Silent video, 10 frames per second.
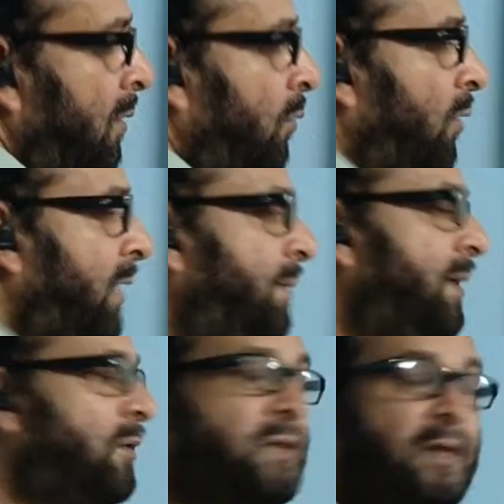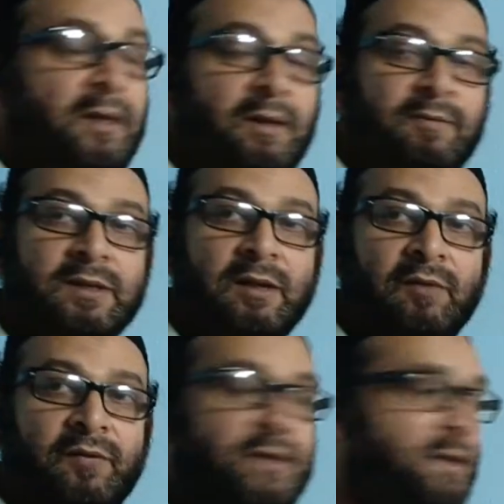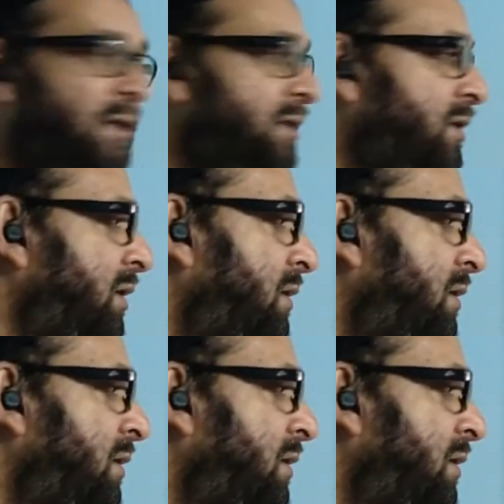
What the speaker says: What I mean to say, if the surface is